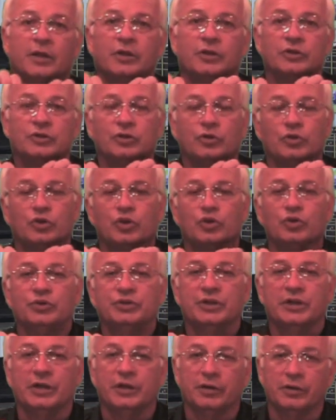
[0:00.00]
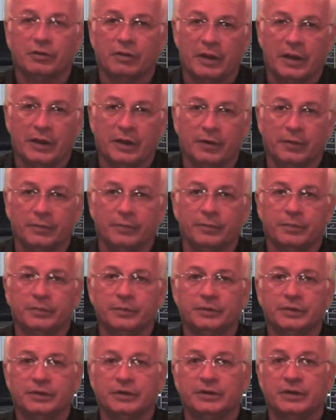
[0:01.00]
So use integrator
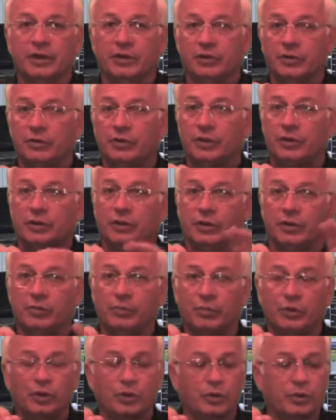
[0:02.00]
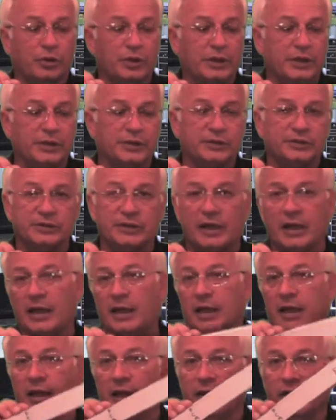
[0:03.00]
to tell you that the computer is
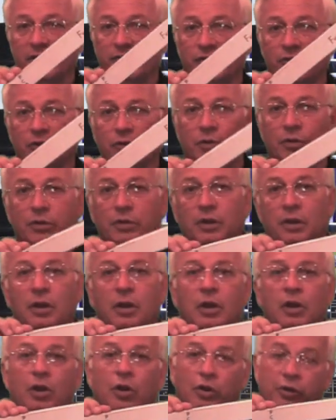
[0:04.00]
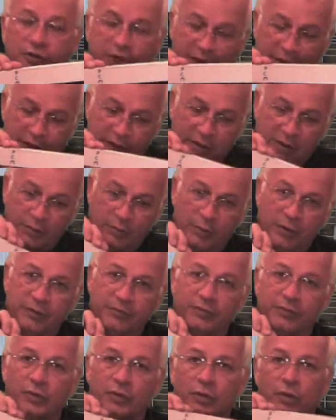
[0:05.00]
adding fuel or taking away
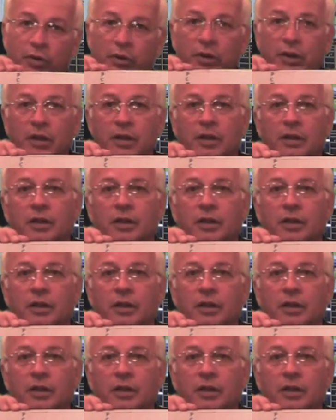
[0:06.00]
fuel,